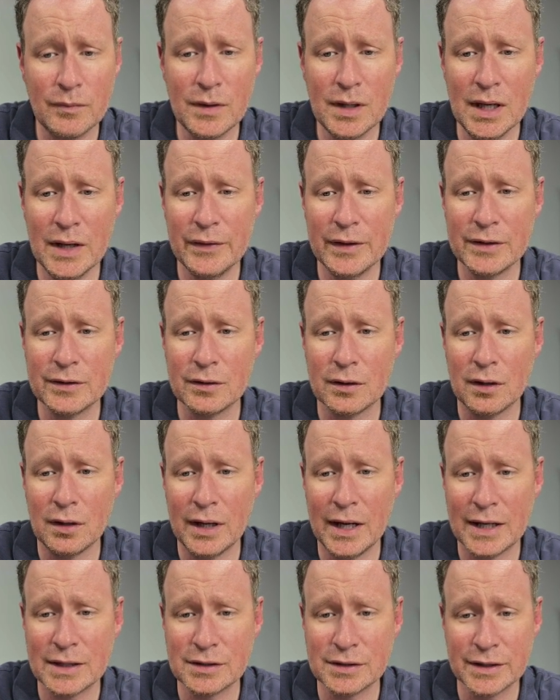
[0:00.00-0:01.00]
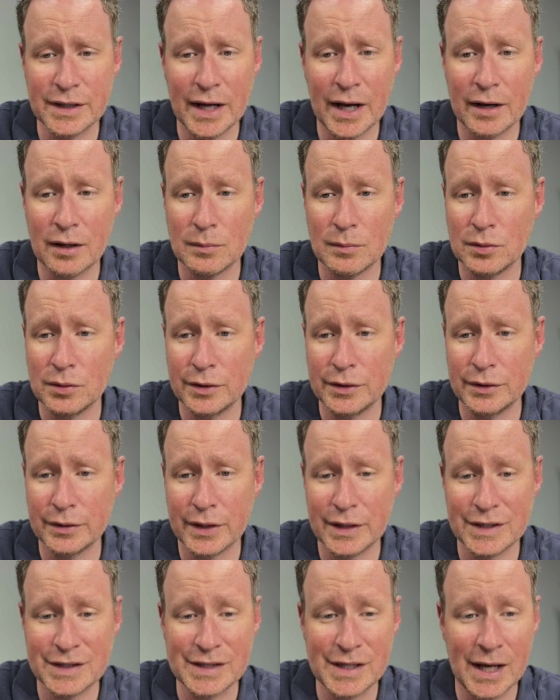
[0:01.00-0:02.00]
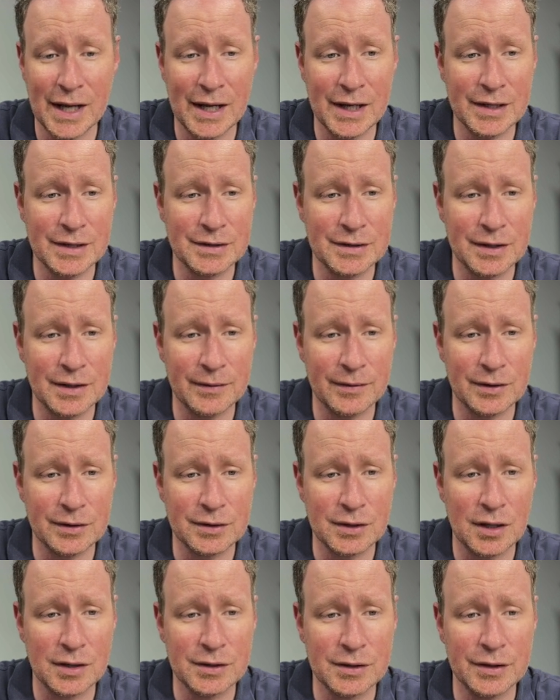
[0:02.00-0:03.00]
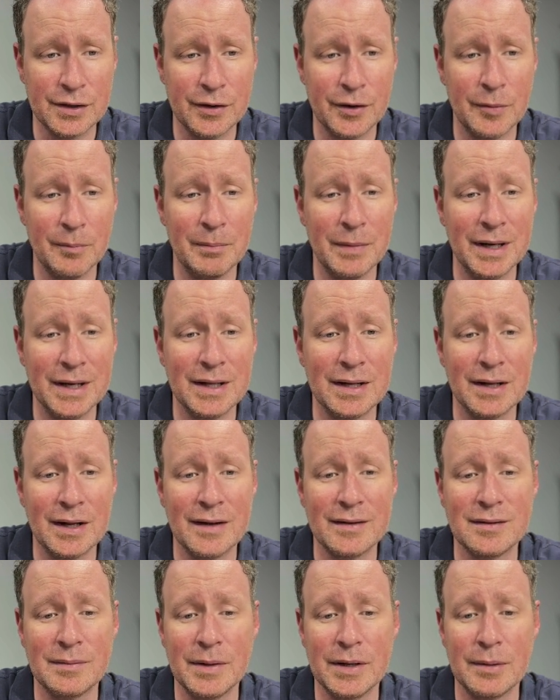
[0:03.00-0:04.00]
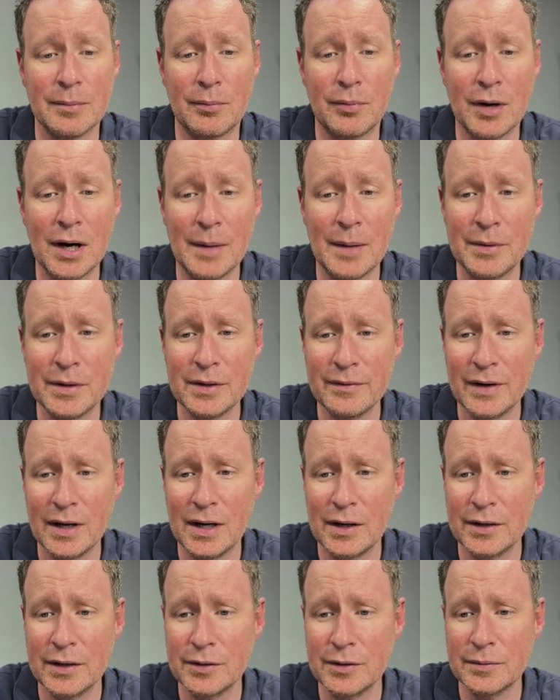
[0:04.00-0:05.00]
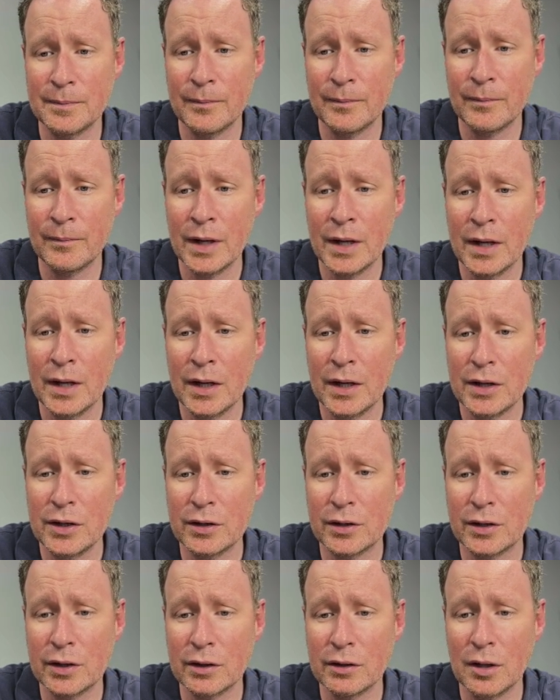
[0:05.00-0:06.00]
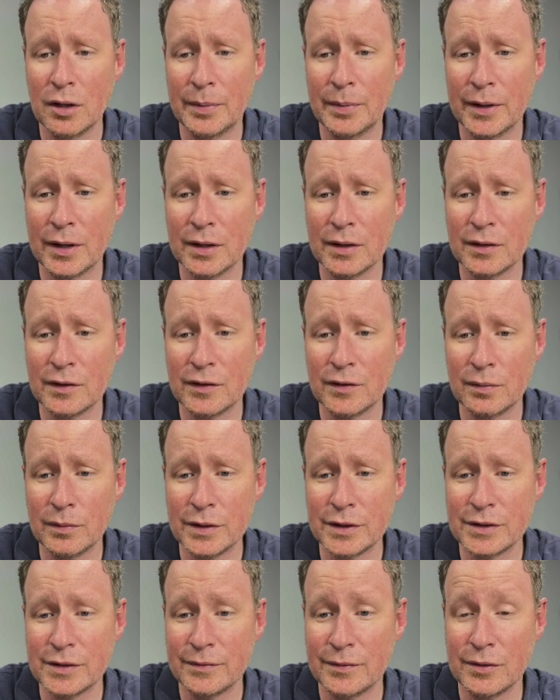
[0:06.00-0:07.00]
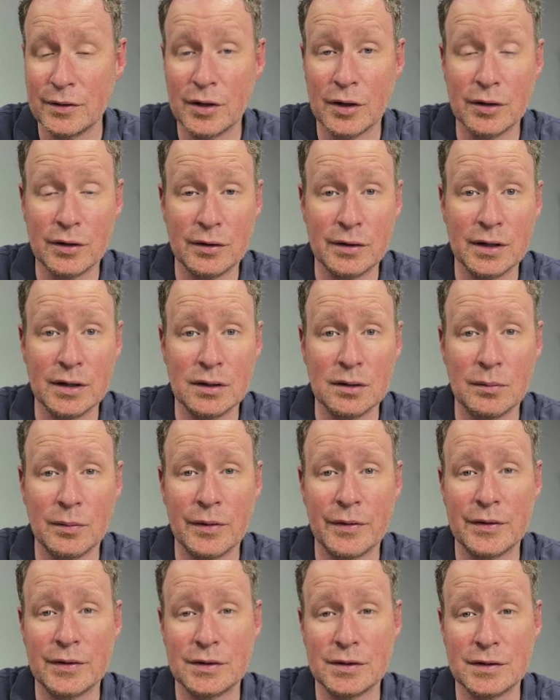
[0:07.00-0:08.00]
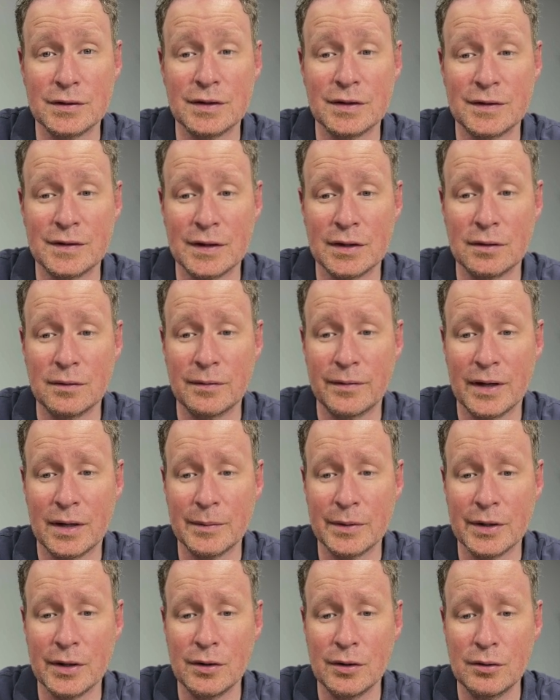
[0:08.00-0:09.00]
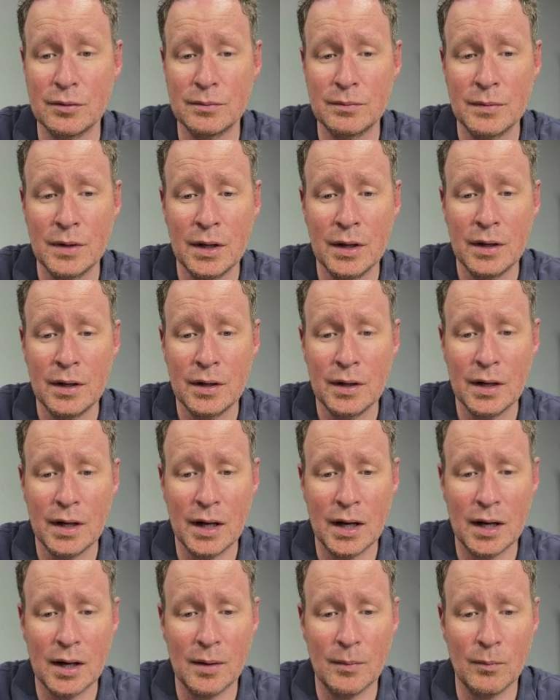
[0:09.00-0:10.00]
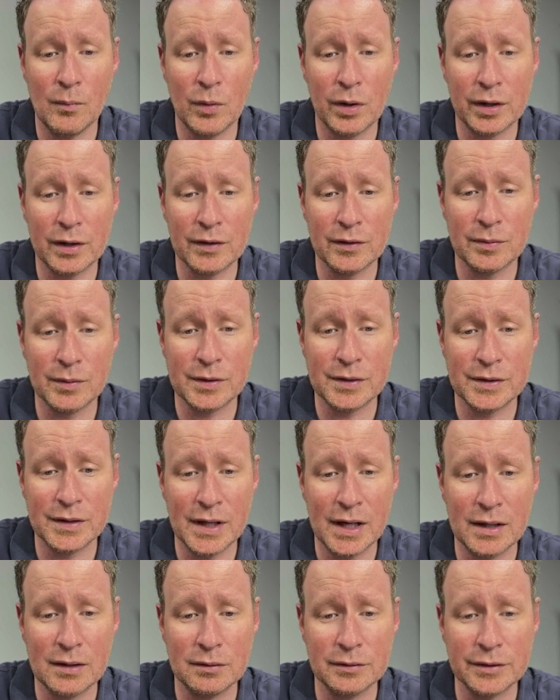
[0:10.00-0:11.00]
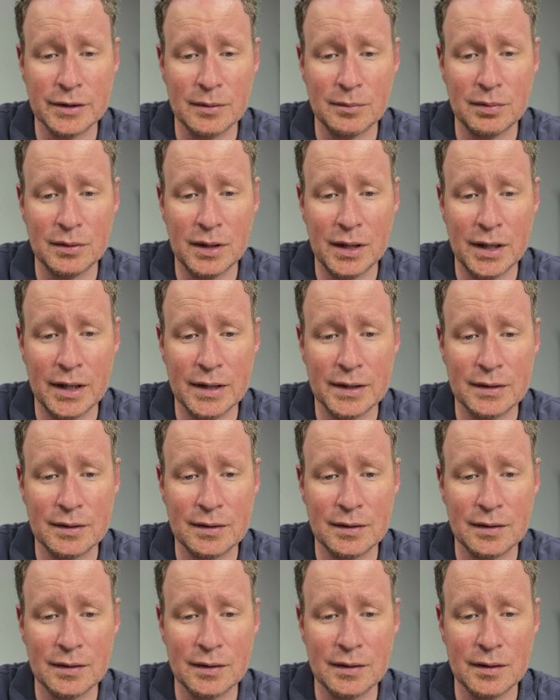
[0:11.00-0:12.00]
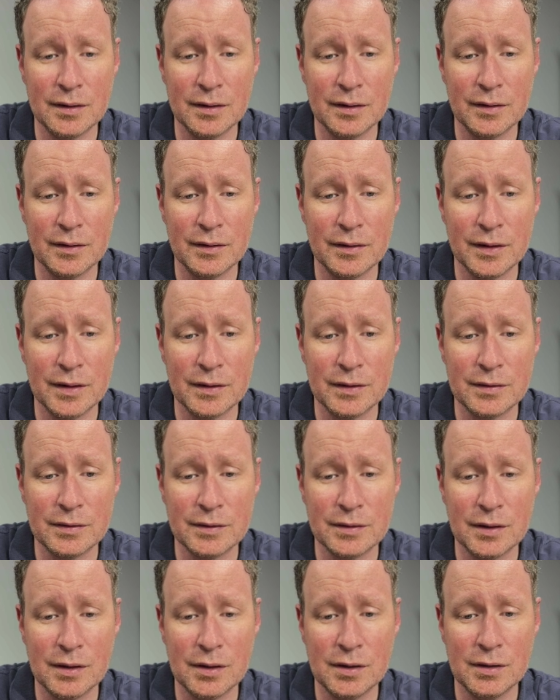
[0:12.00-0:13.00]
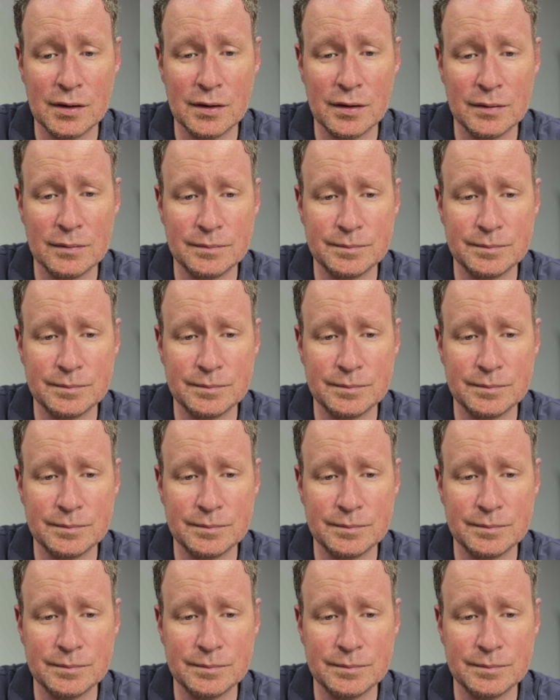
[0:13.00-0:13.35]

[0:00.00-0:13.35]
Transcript: And these are all actually editable, and you can change the different charts in here. The median estimated property value. You can go up here and switch if you're dealing with just a single family home. We're going to switch that, only apply to this chart.